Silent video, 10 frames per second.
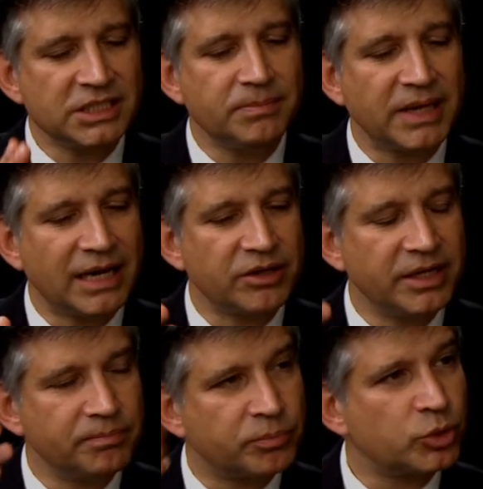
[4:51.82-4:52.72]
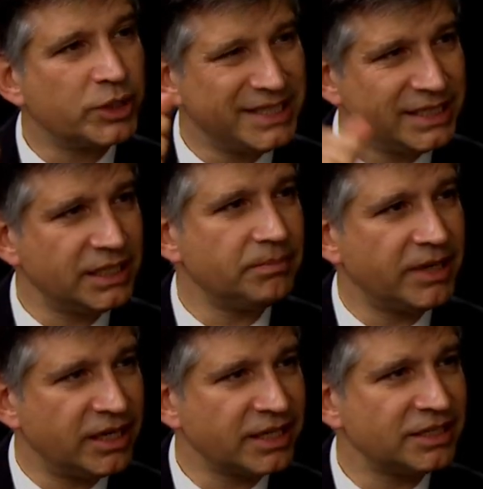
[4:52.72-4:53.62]
this about imprinting
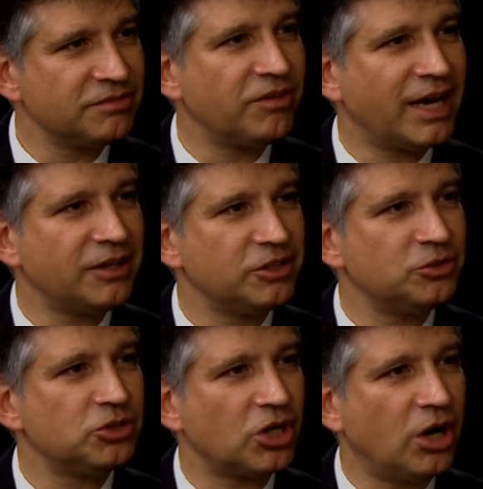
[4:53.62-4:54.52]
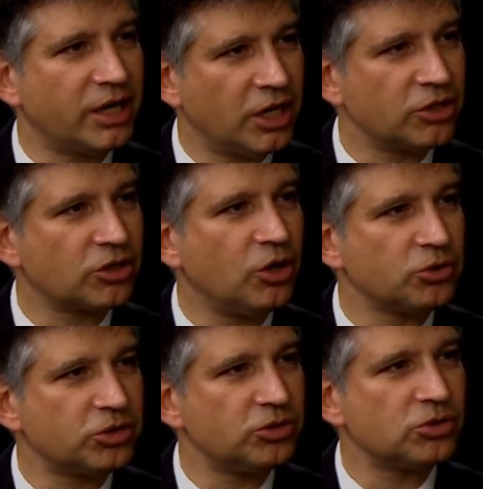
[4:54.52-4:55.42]
American values on other
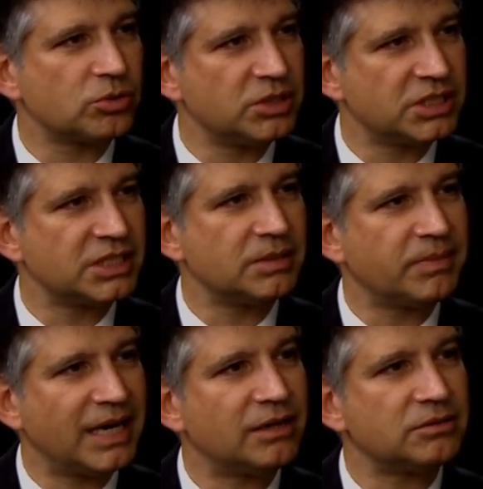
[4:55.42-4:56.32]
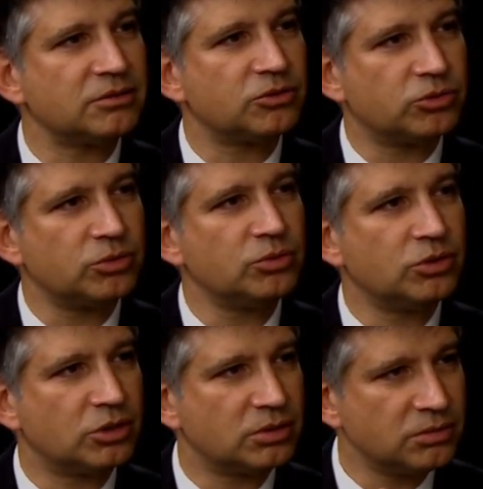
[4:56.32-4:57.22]
cultures, or is this about true
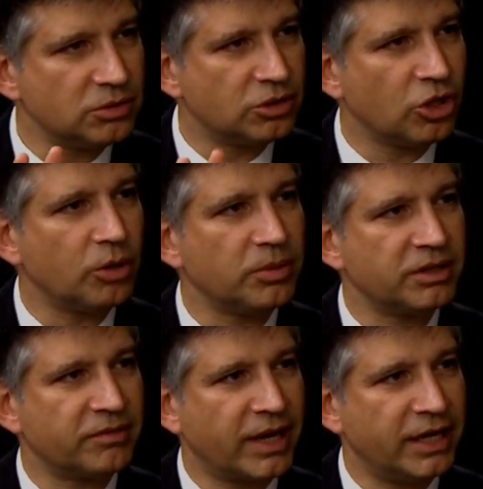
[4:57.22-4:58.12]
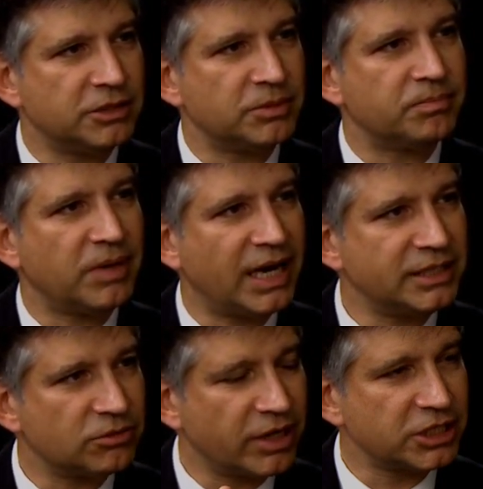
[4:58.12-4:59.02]
global engagement,
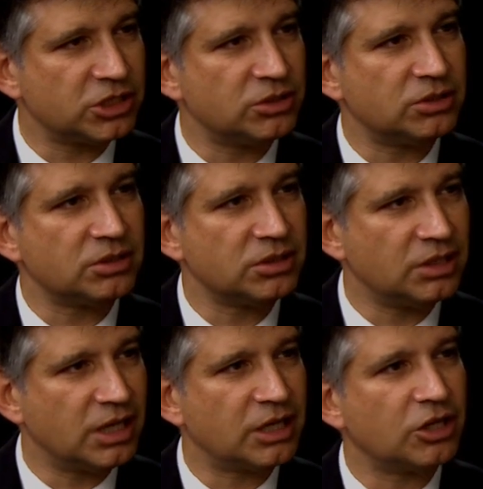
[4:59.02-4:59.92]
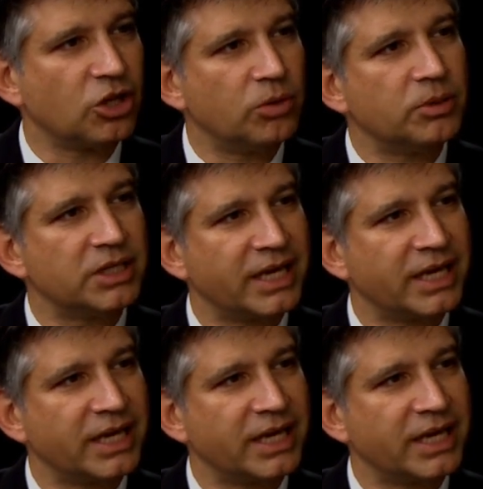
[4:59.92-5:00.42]
bi-directional global